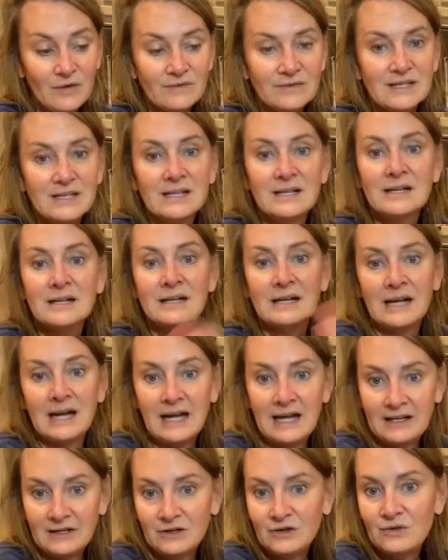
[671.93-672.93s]
And you
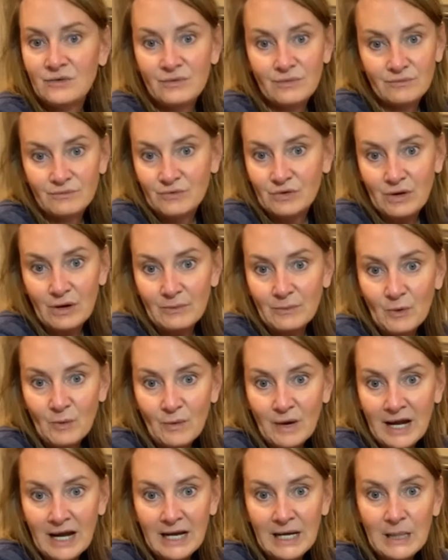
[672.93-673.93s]
throw them away
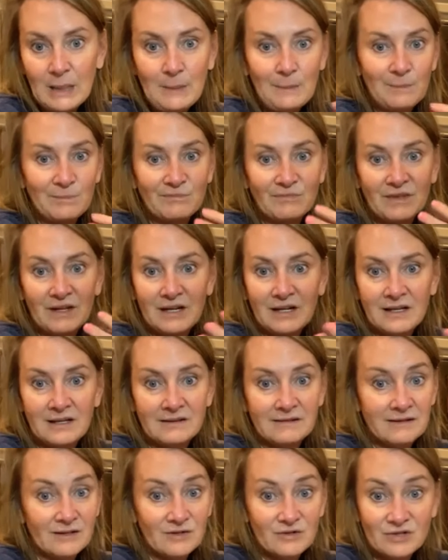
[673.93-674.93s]
and there's
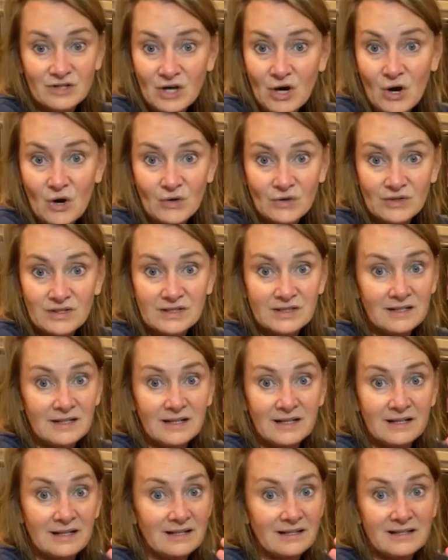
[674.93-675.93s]
cost and it's
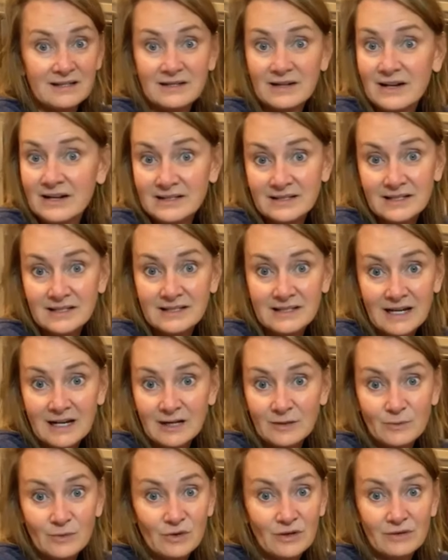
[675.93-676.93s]
not sustainable.
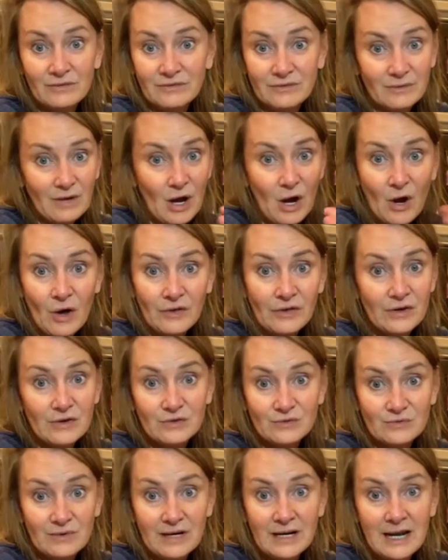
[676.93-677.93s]
All those run out
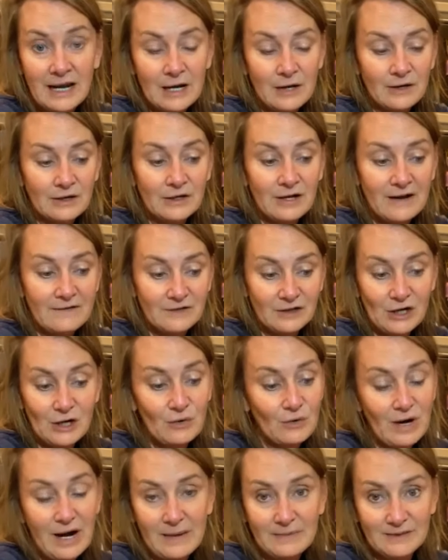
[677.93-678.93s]
and you have to go grab some
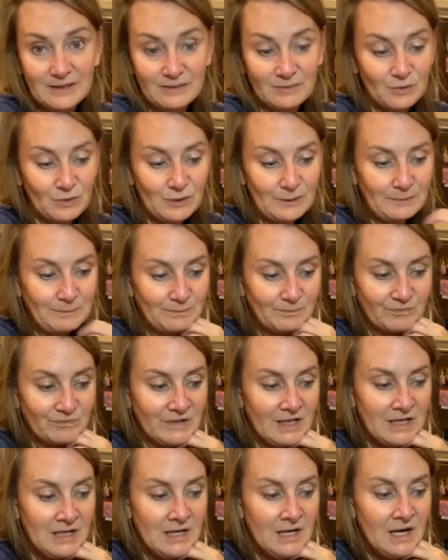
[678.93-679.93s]
more.
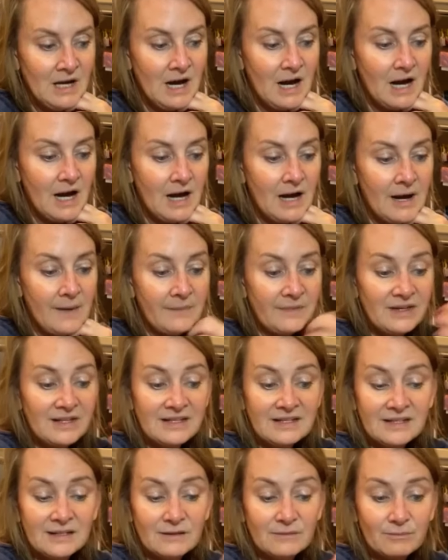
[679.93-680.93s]
Um, this
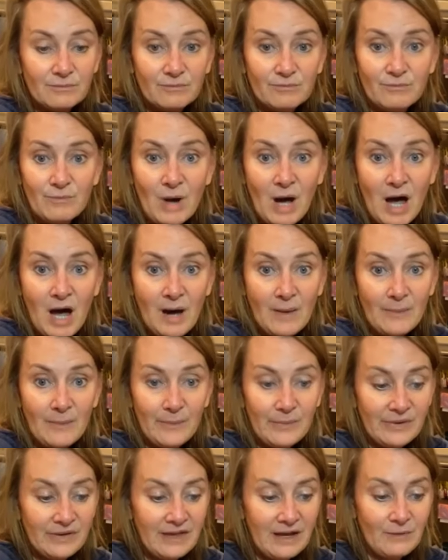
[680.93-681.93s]
mop that we
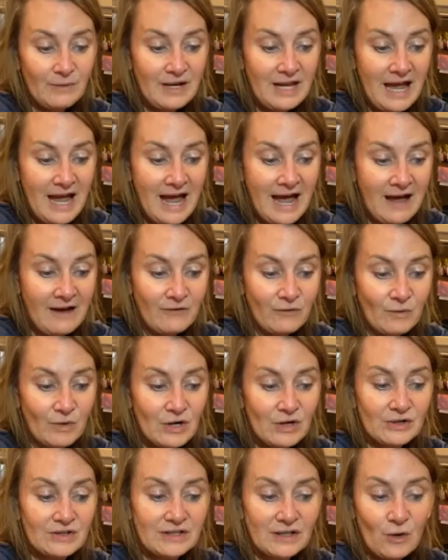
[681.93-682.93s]
have works on
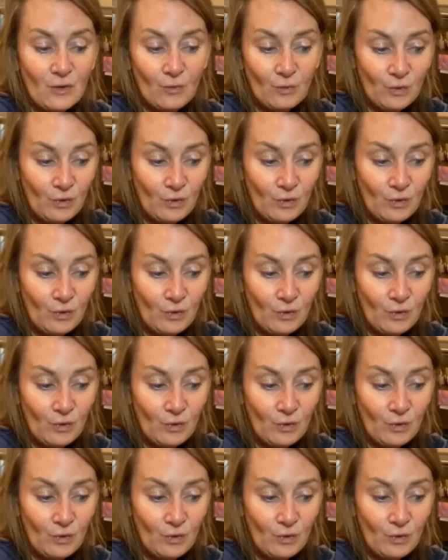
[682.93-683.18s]
wood